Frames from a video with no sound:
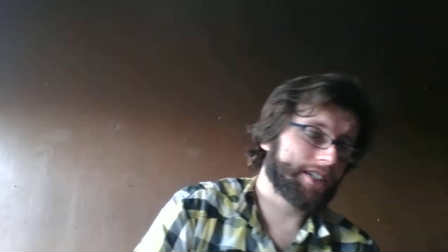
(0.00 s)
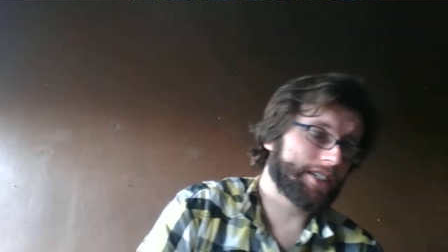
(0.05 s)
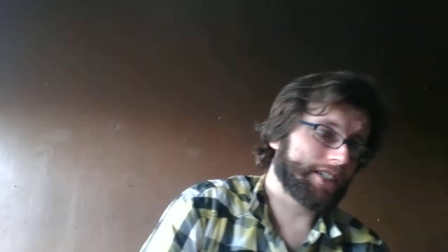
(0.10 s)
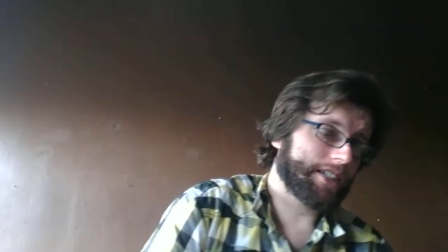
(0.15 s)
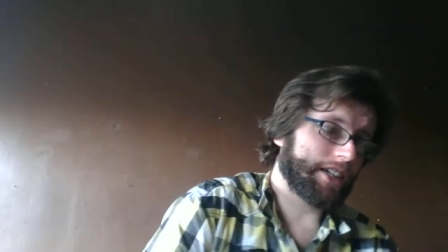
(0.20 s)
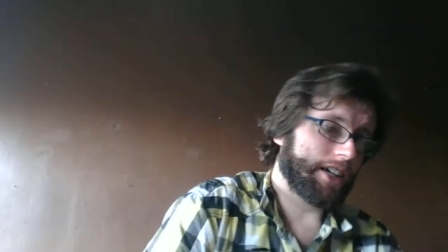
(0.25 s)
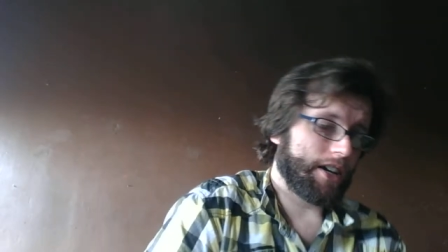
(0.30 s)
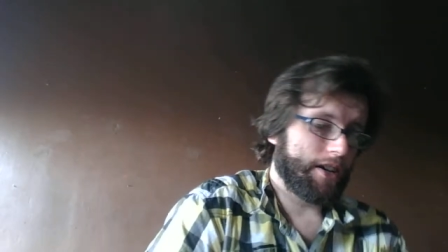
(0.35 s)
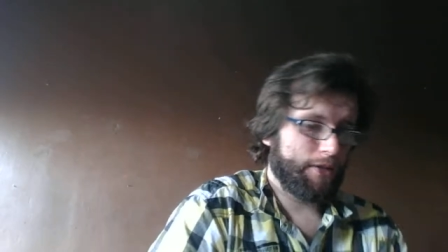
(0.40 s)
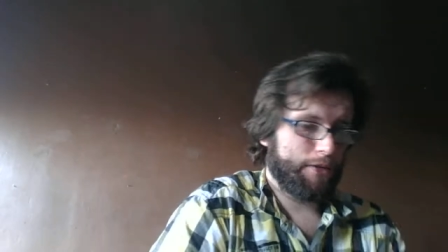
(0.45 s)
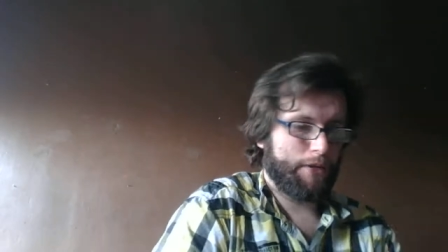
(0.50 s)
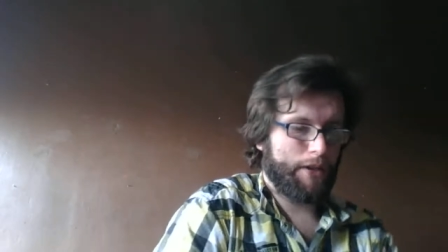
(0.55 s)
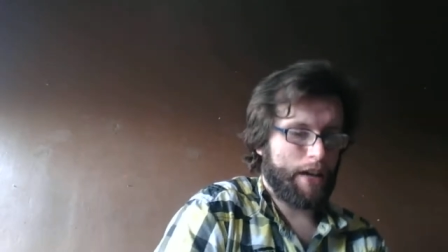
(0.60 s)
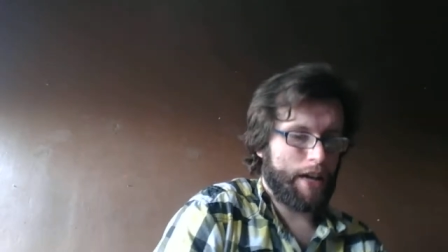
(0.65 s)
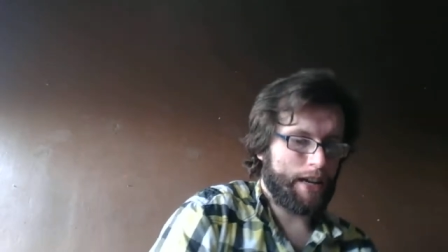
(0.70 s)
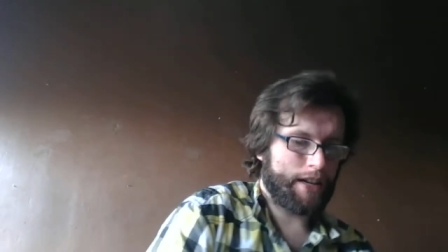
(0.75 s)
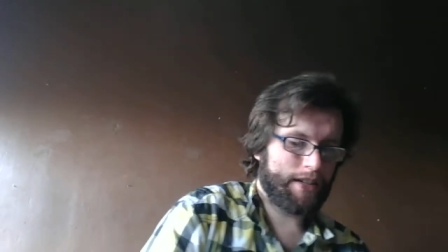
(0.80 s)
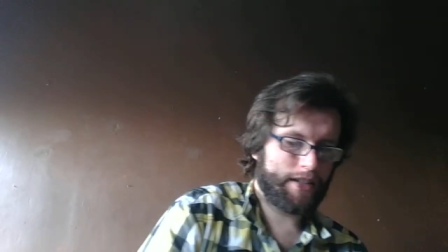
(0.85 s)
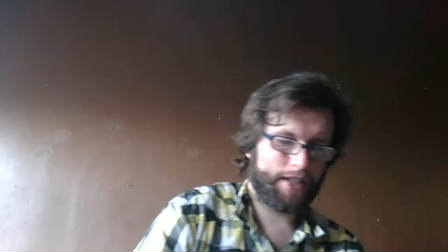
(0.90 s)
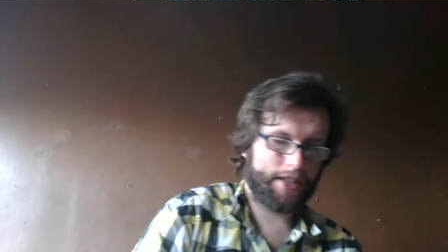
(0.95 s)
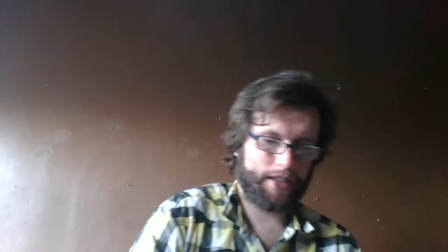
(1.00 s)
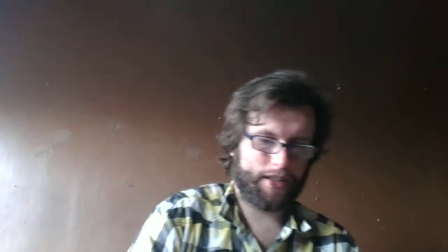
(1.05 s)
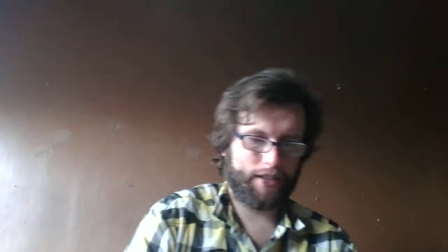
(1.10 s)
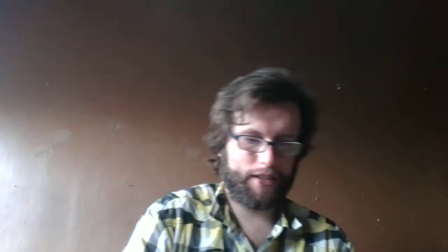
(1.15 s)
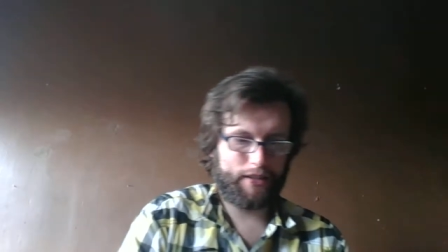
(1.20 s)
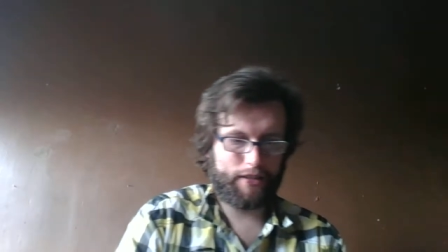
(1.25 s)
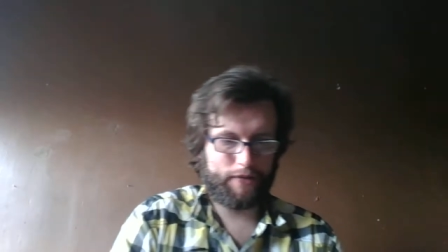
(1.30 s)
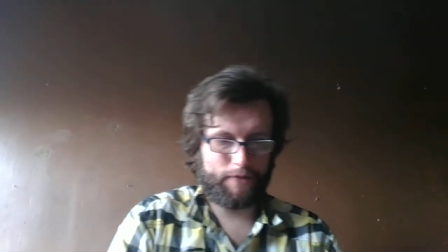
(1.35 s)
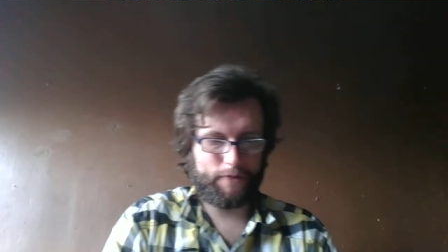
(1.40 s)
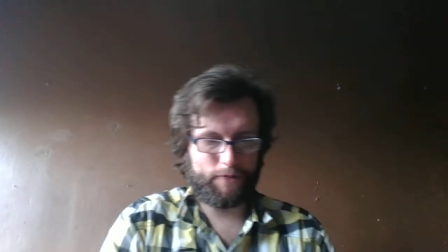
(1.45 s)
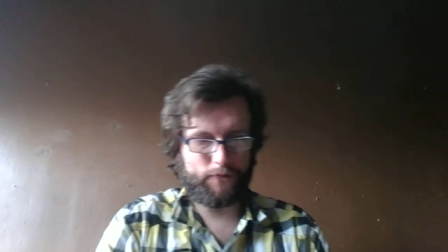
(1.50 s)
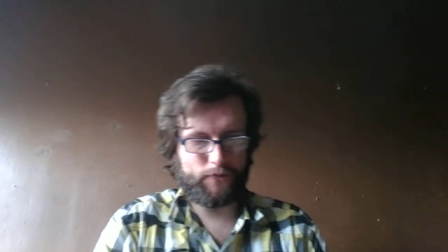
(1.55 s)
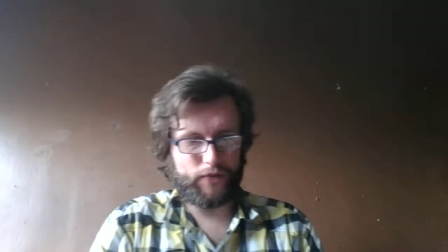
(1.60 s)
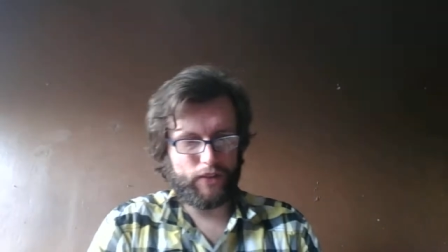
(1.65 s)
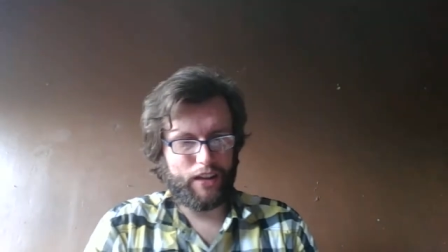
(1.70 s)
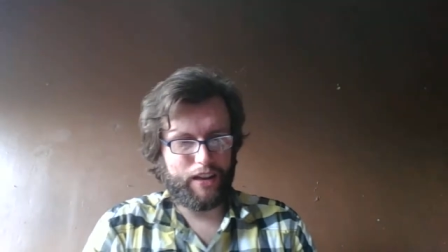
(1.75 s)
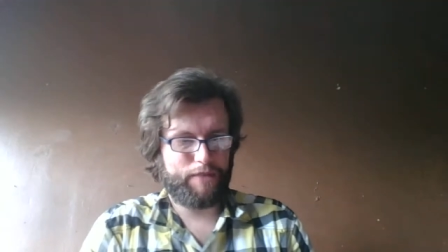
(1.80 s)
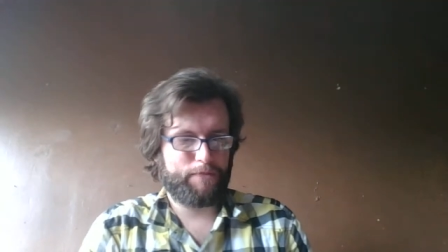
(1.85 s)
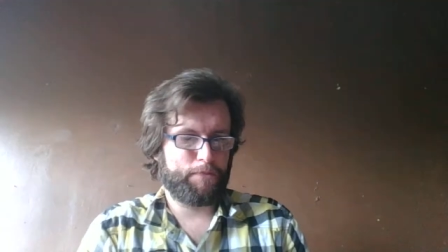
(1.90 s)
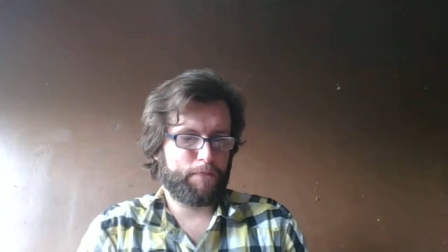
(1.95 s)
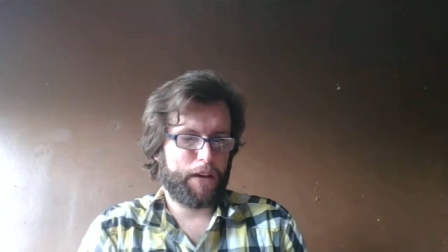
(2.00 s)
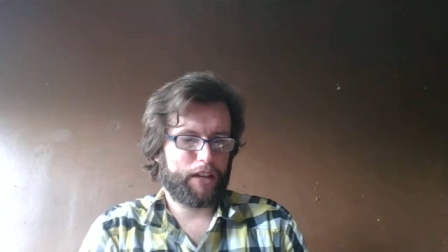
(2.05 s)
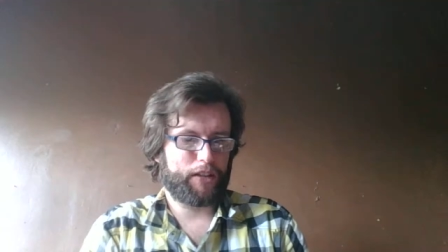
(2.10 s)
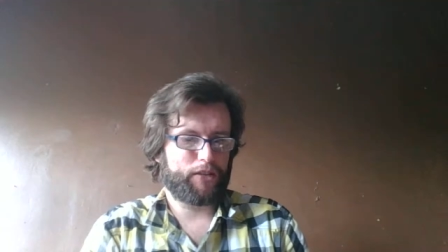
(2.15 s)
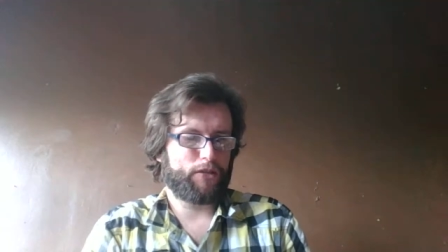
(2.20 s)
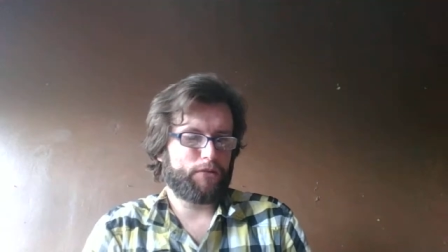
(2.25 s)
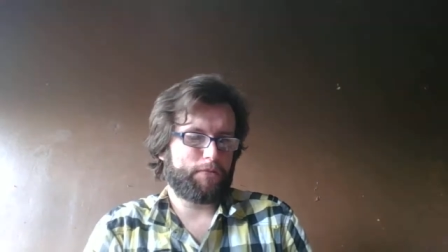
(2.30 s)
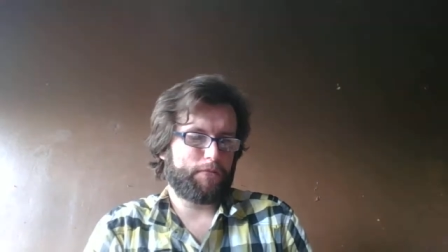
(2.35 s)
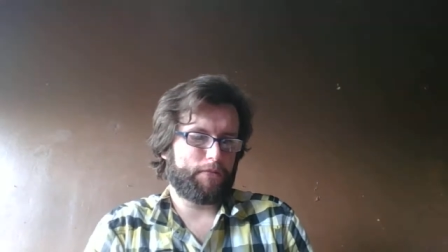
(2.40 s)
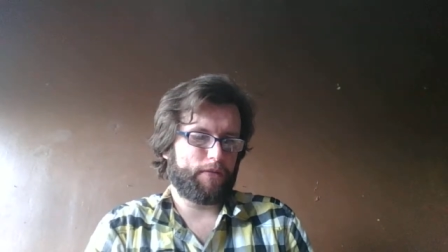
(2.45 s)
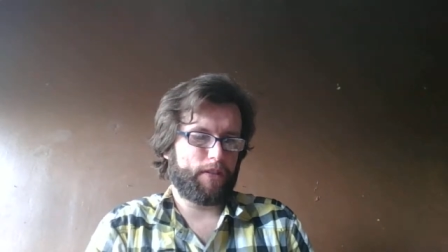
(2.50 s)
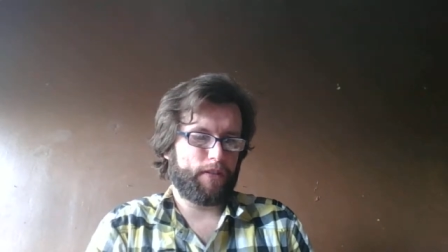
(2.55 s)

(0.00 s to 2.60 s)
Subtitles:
You know, and I picked up